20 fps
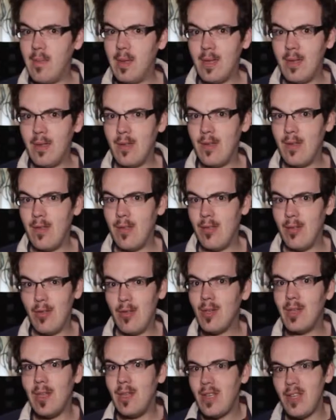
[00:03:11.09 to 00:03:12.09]
because
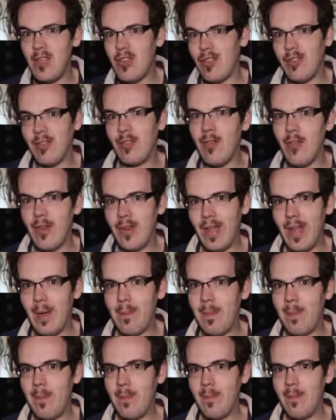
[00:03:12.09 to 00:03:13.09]
you'll only just screw it
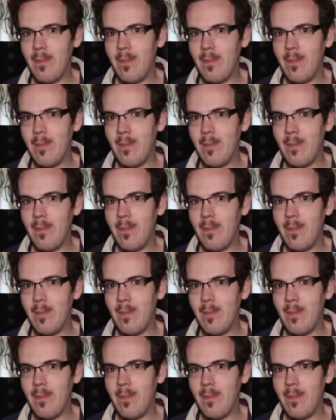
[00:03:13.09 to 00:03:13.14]
up.